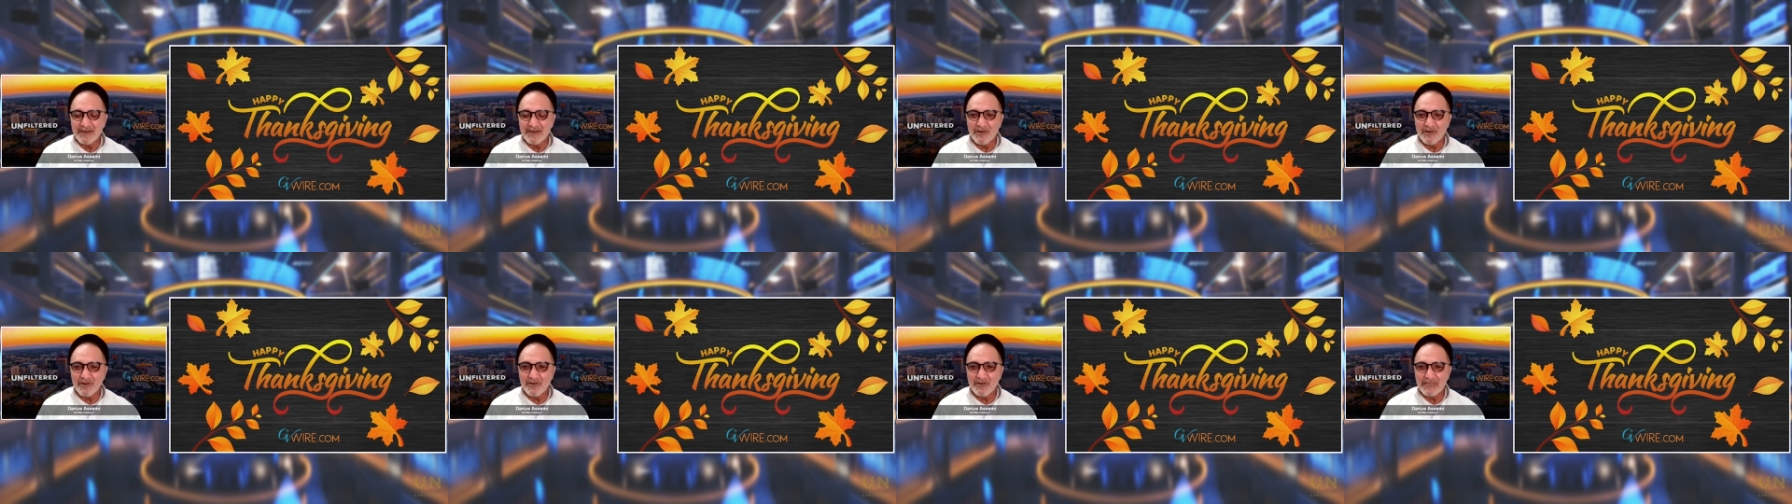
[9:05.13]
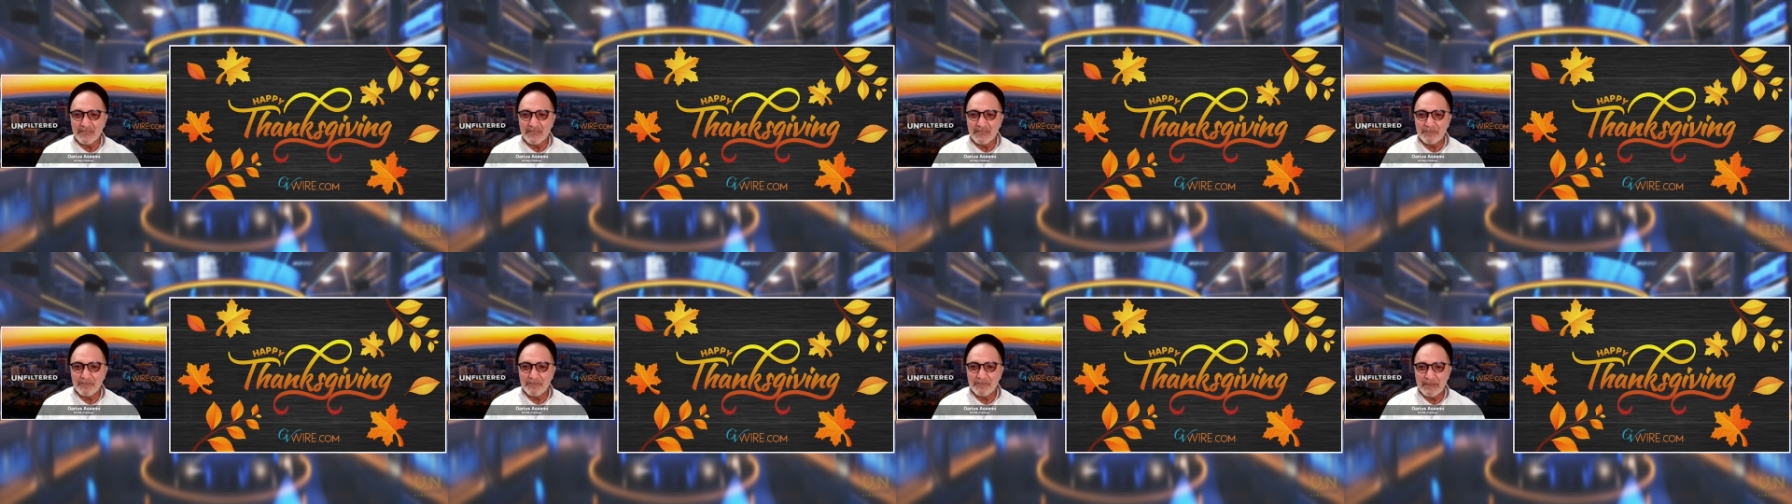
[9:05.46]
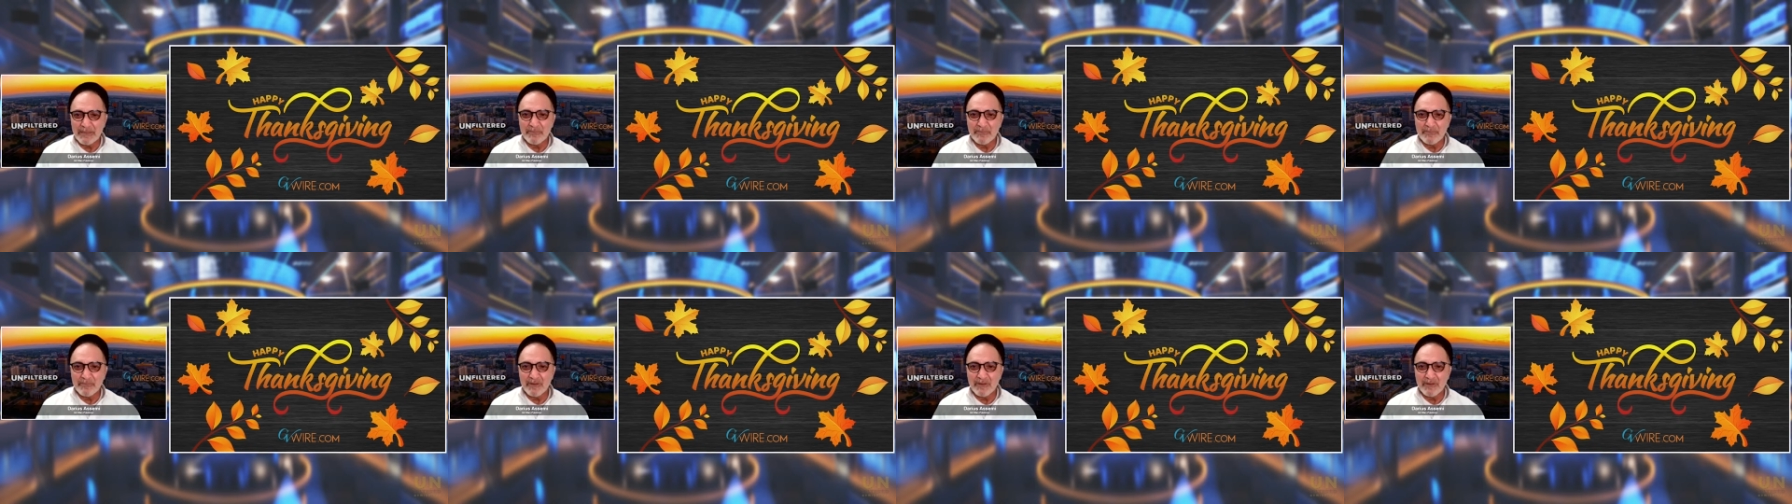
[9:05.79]
or the
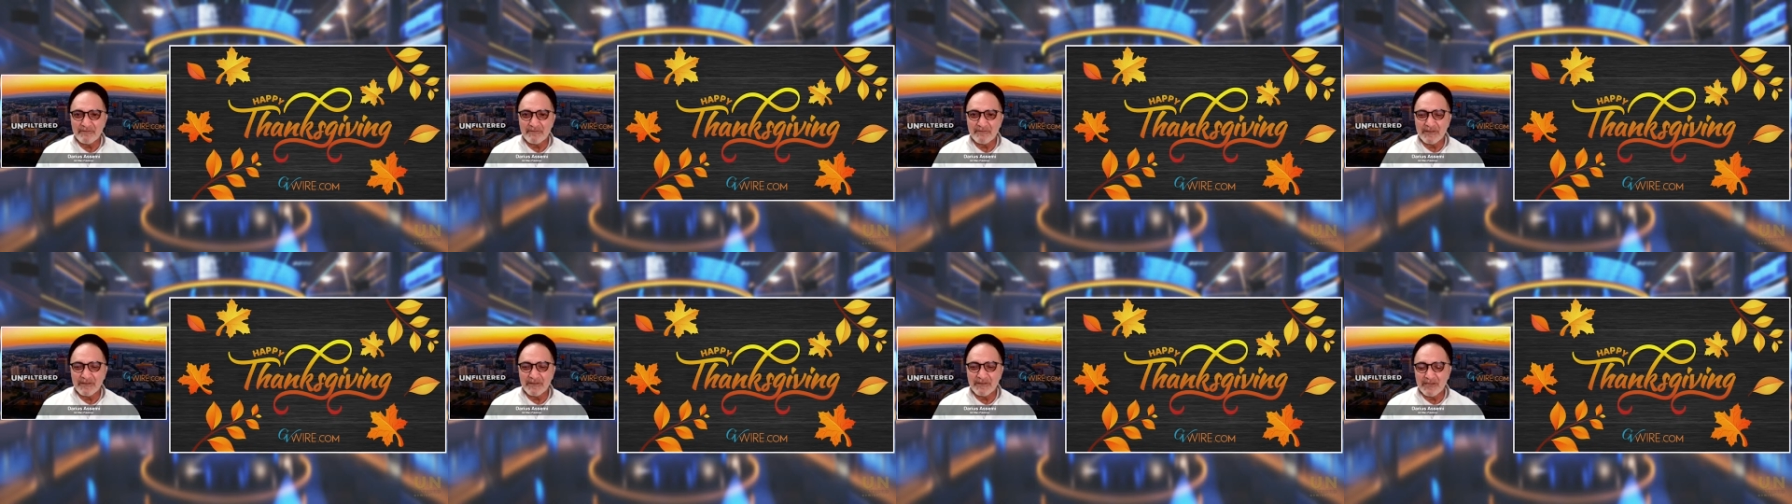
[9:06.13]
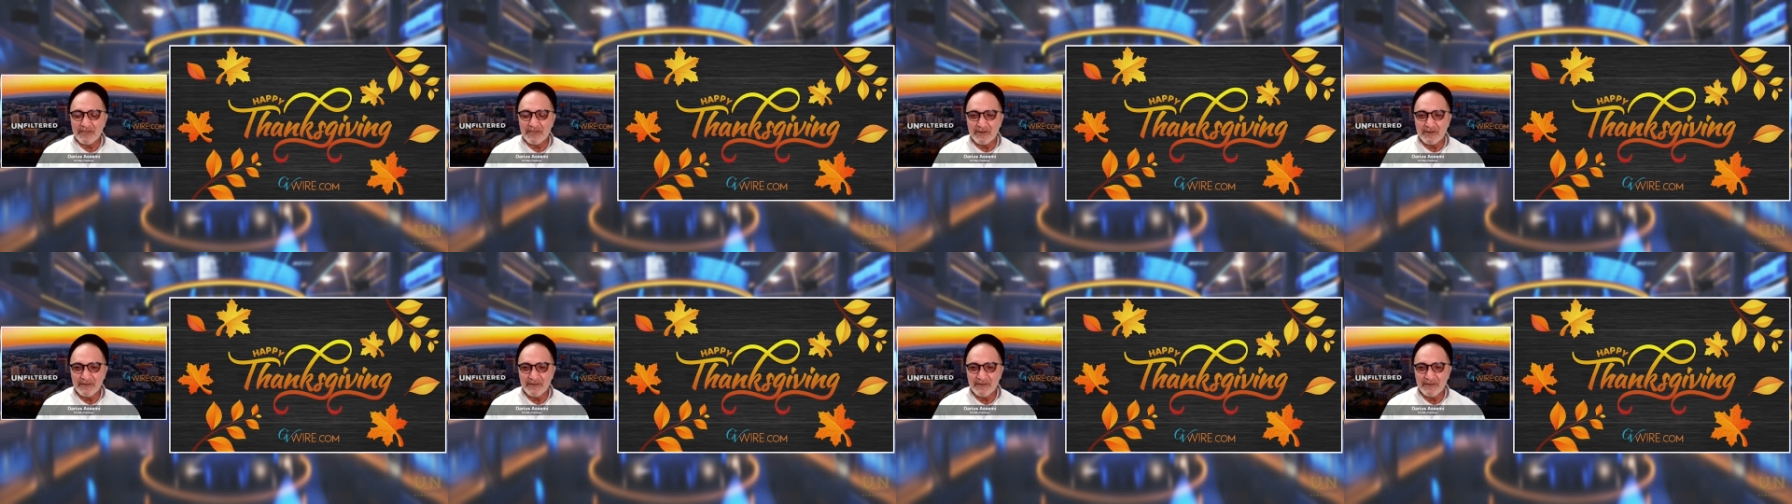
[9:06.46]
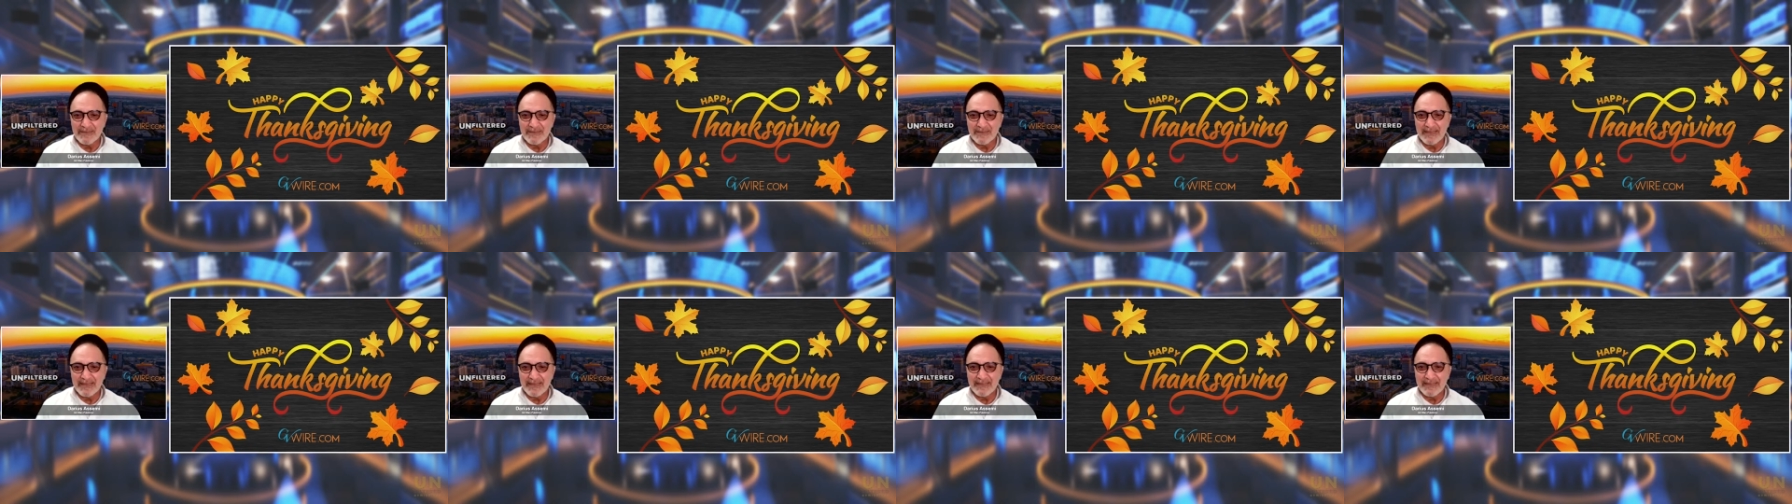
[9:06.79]
people of the year.
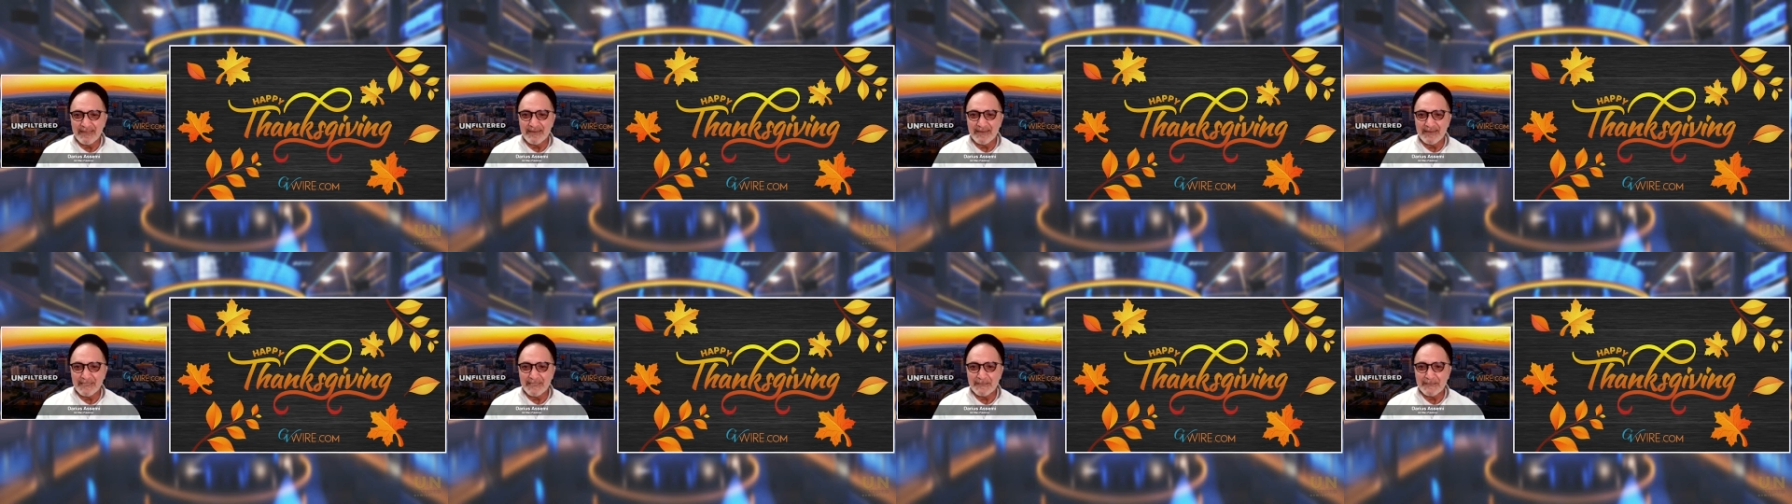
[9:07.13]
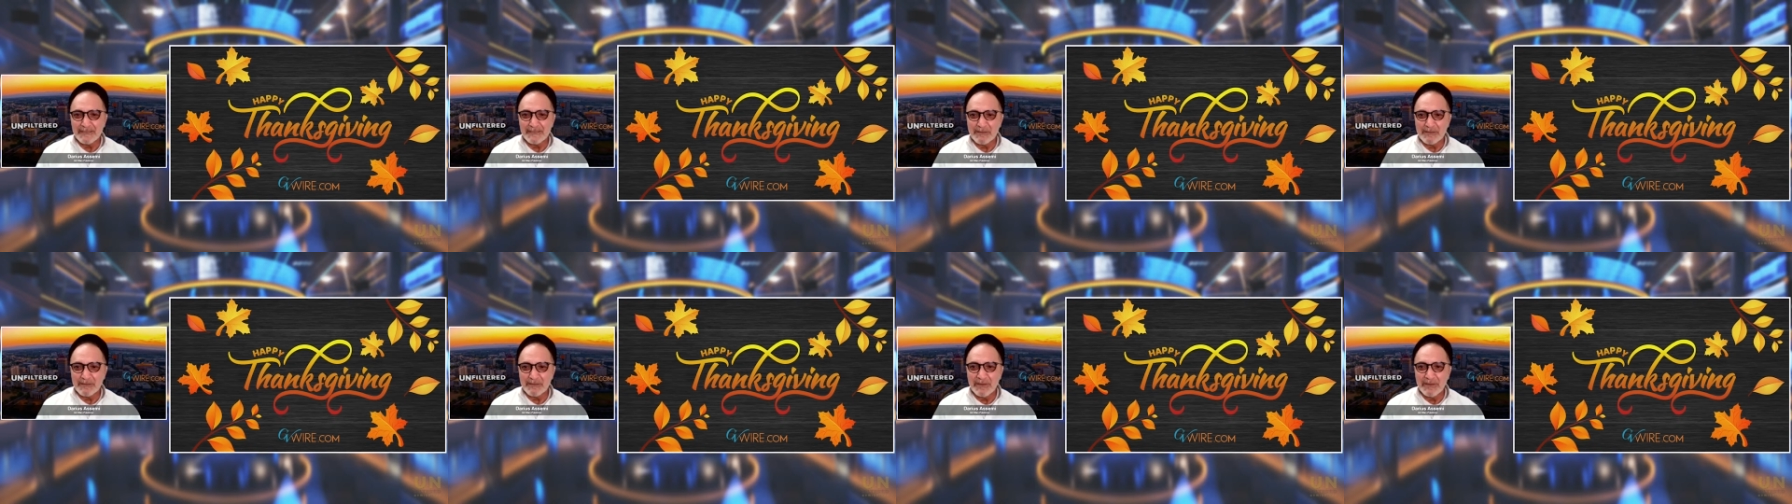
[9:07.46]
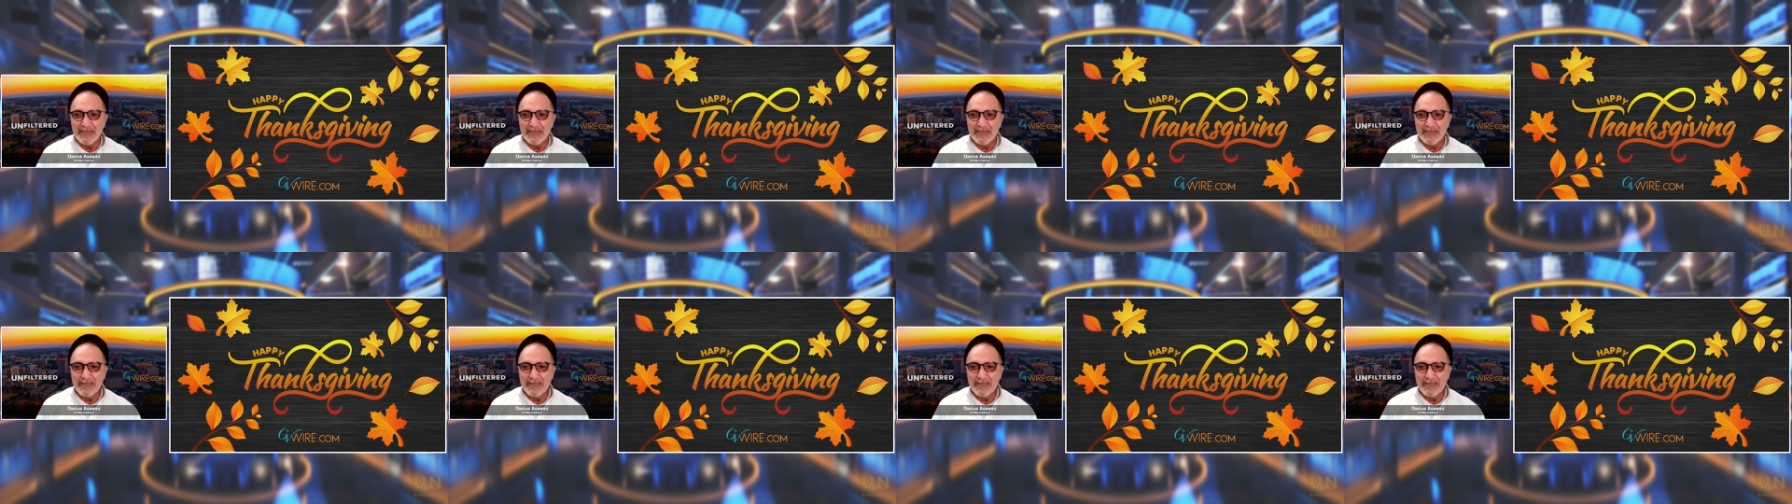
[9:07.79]
we,